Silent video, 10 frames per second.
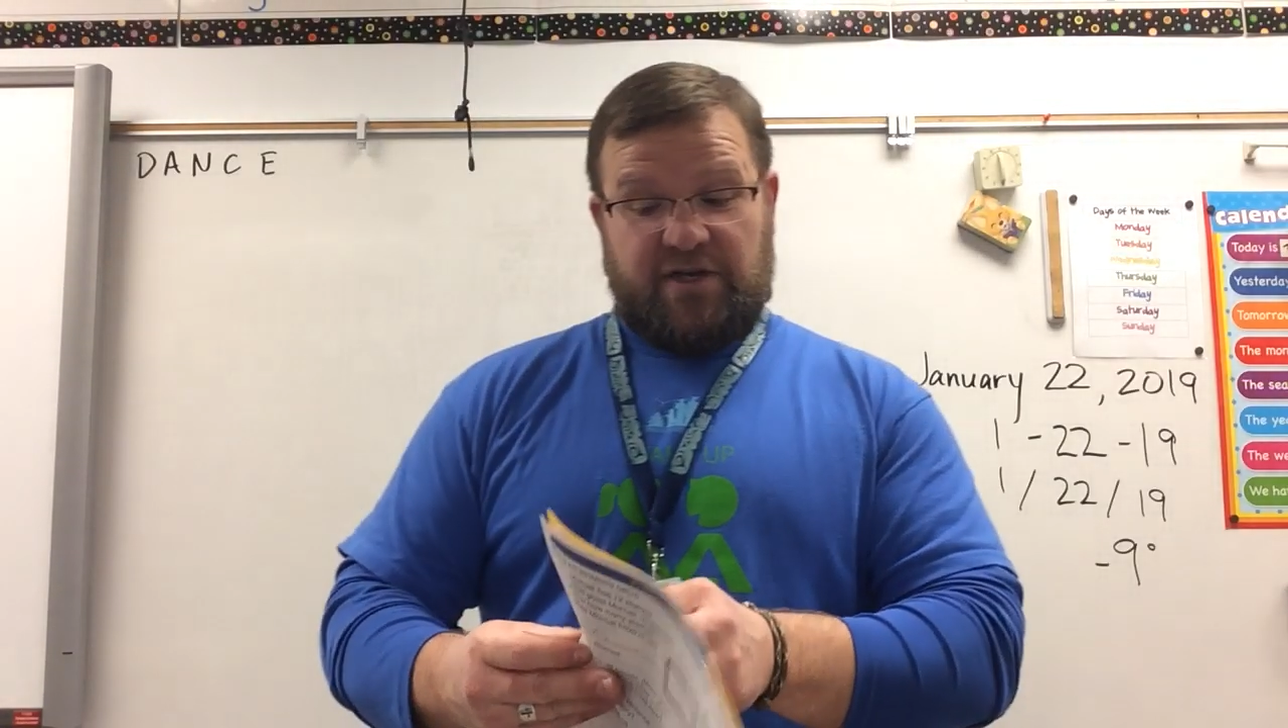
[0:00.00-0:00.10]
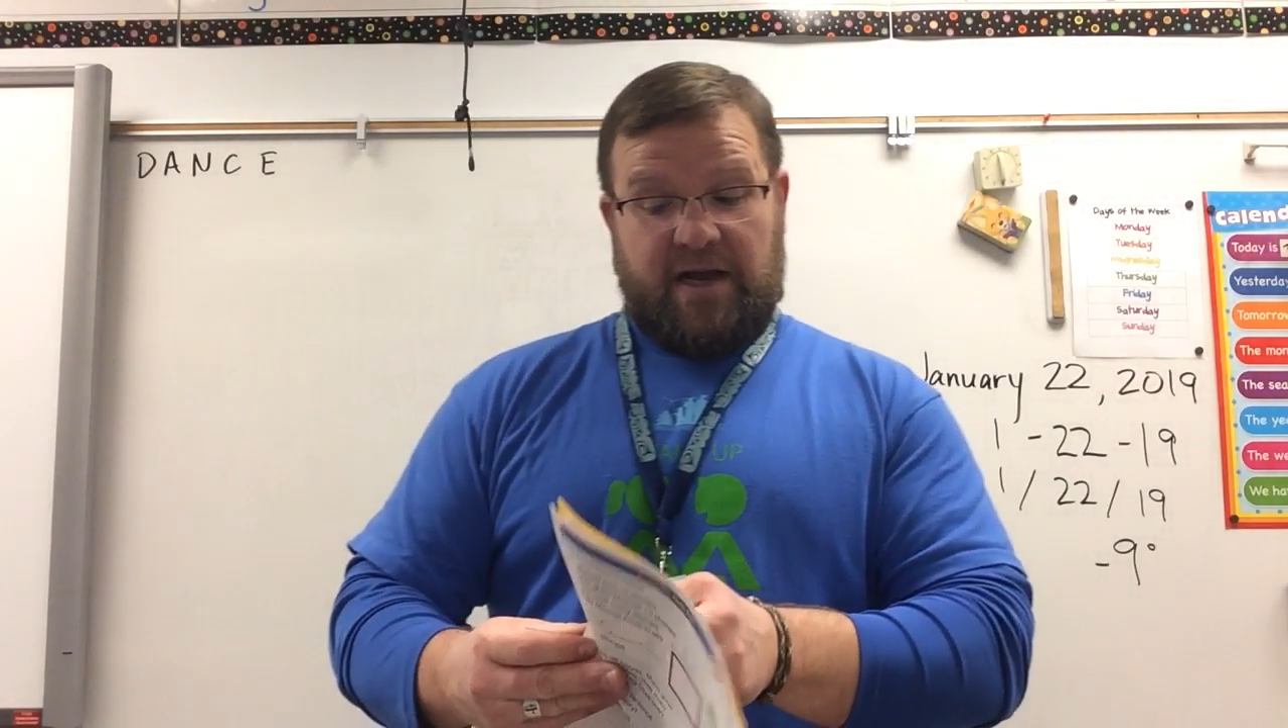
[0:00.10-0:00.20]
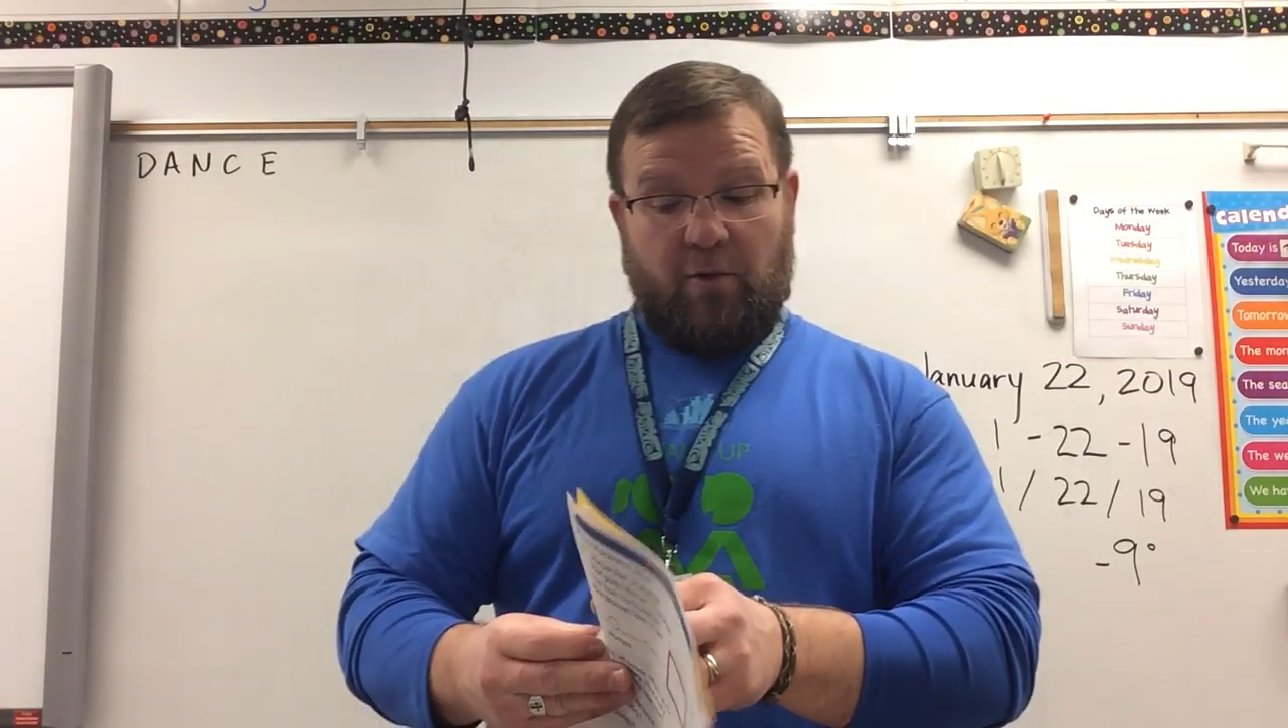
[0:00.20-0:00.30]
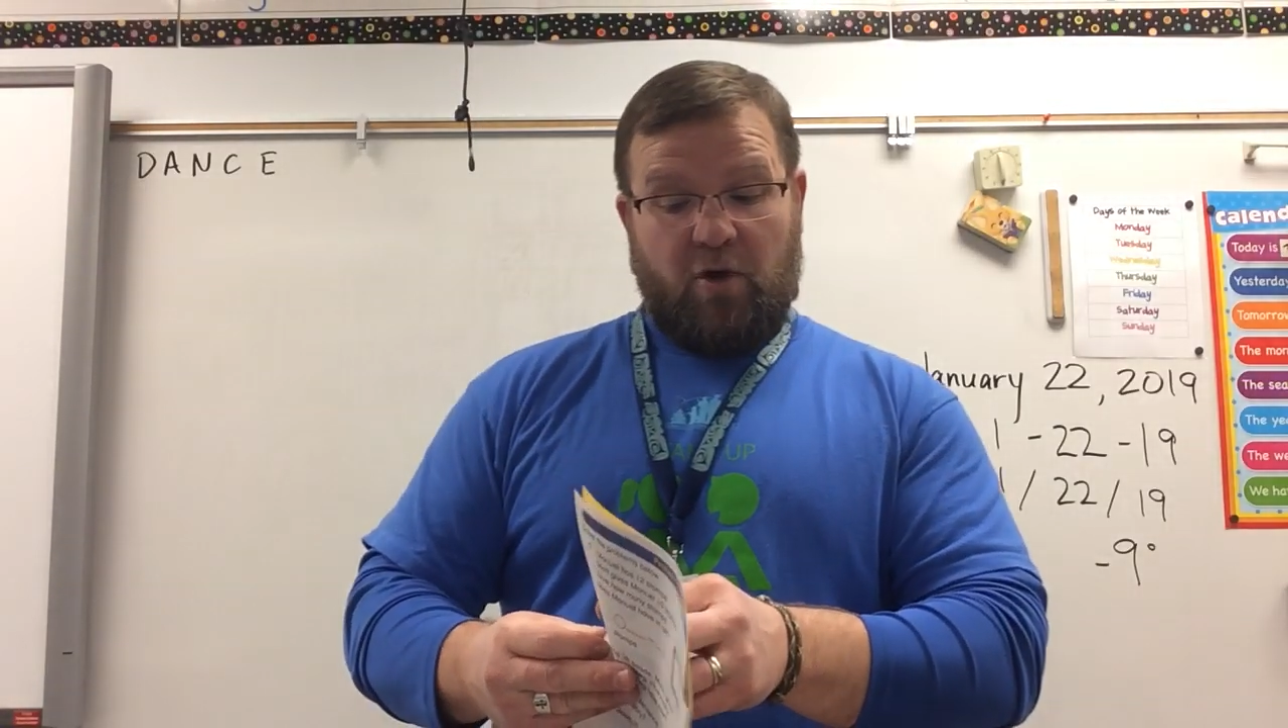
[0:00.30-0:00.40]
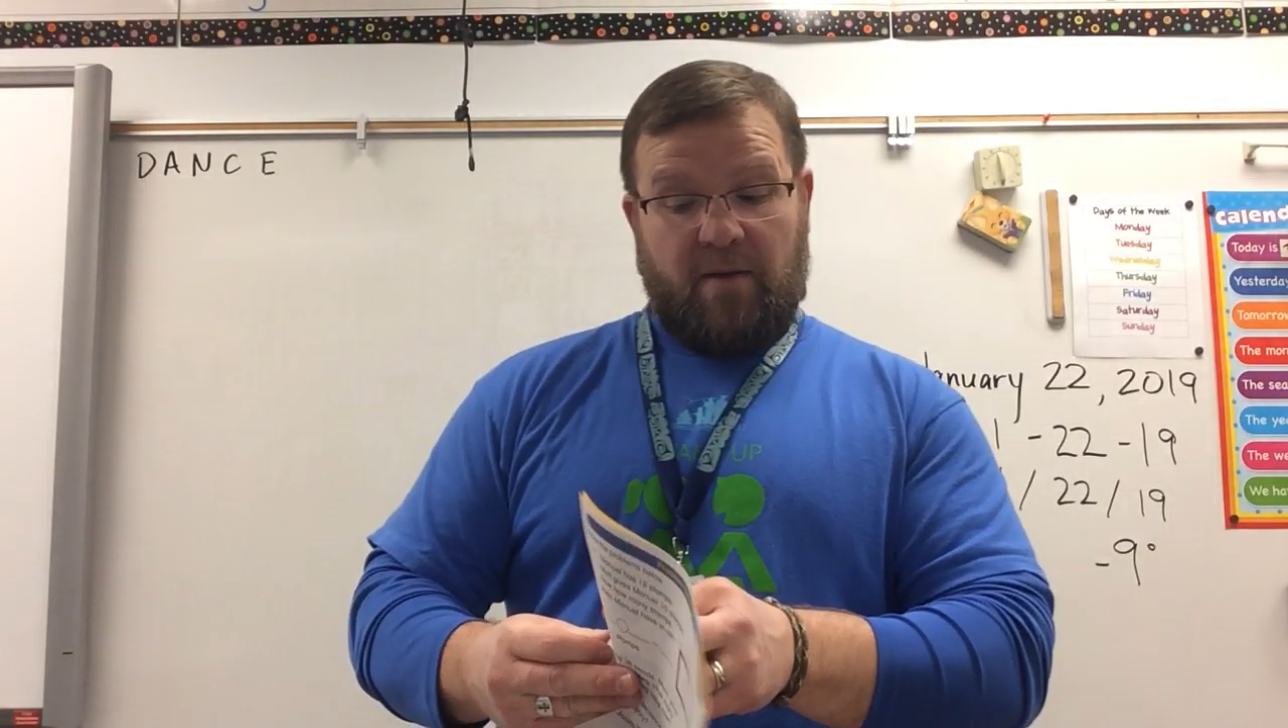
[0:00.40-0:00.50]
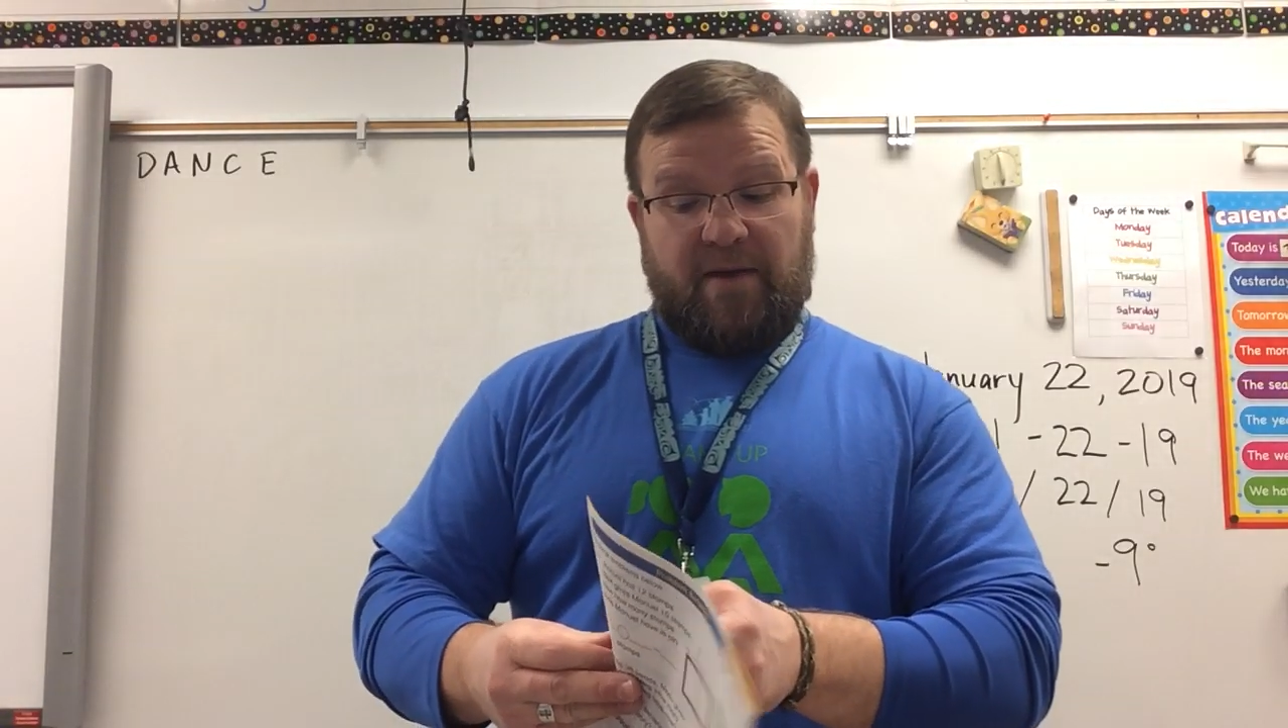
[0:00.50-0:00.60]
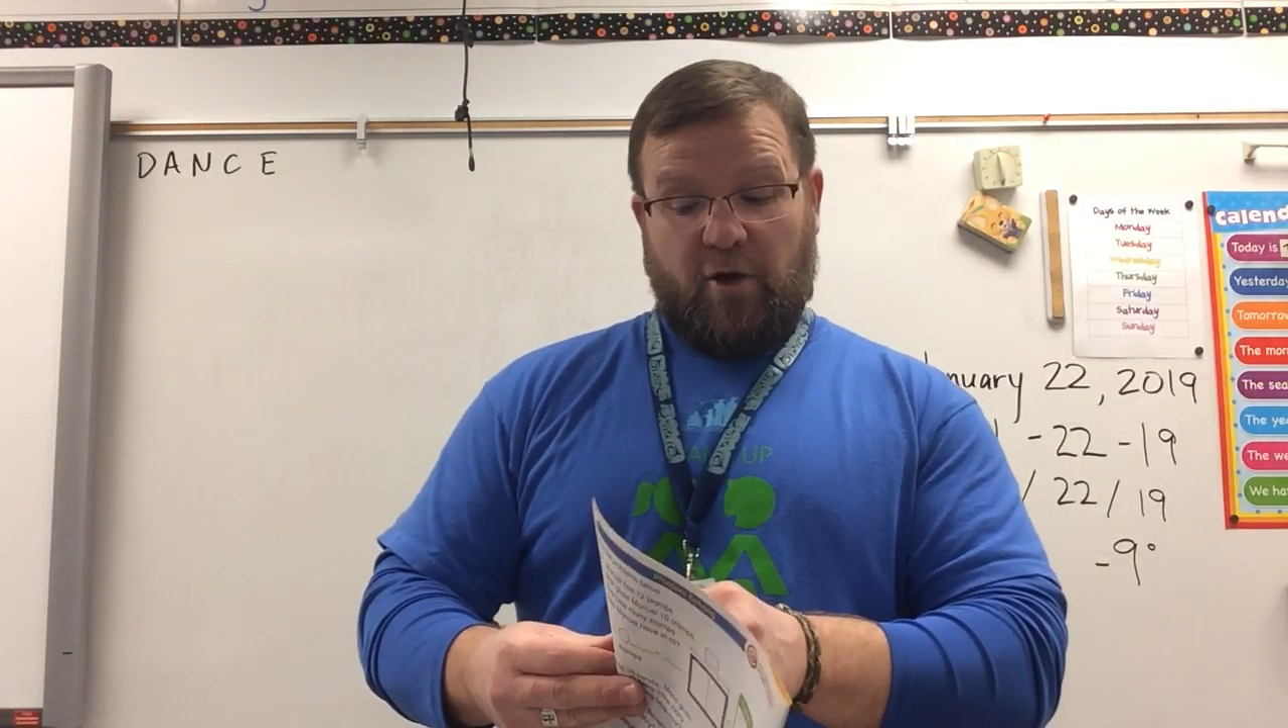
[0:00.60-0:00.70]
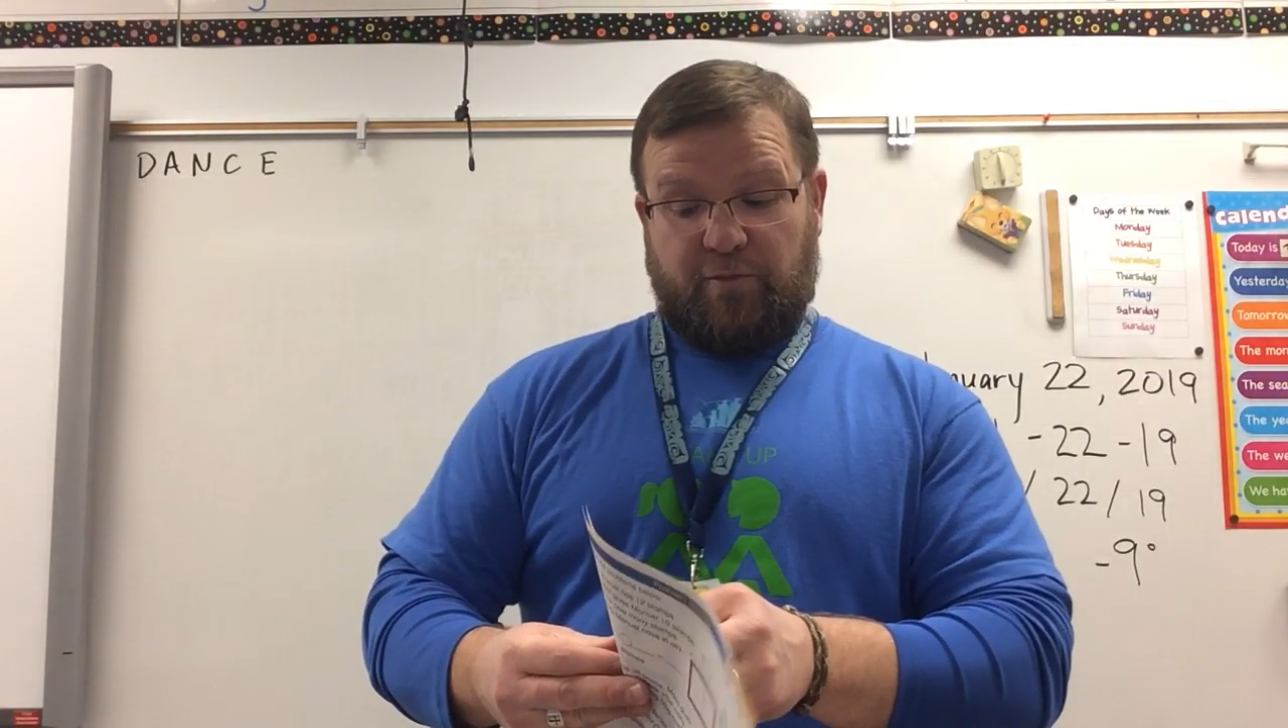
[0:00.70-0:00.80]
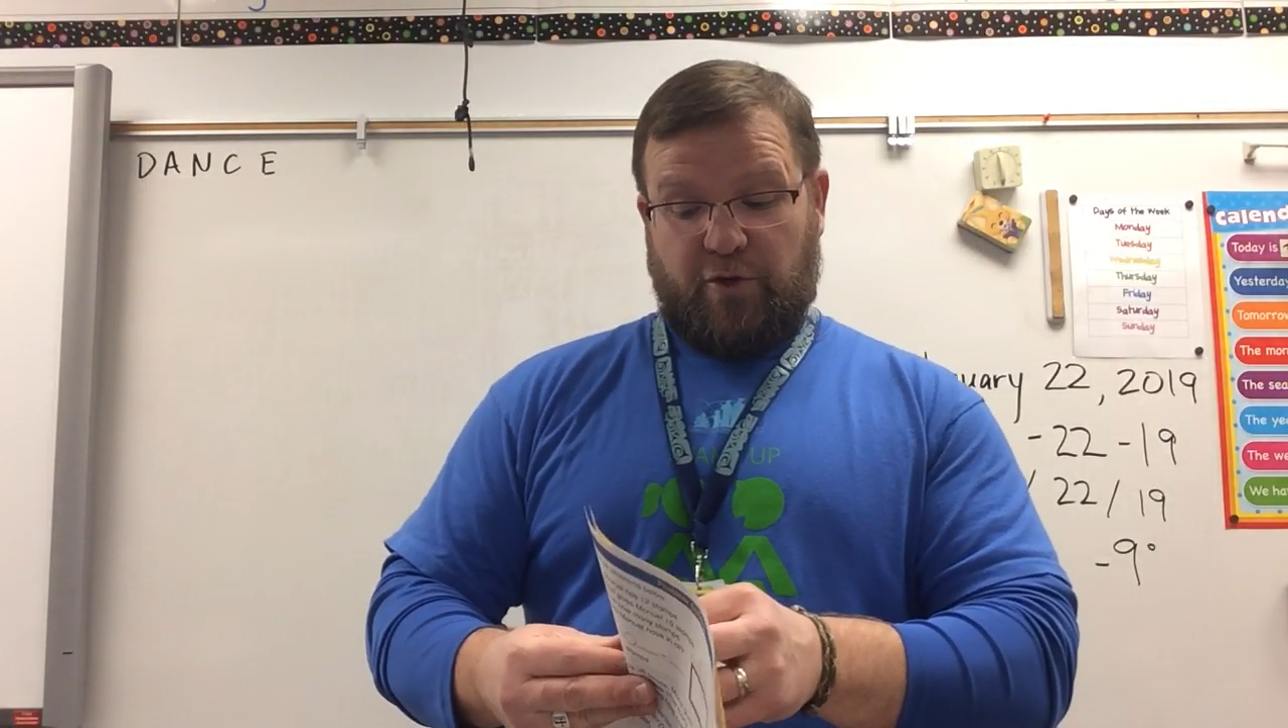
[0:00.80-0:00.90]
and I will come help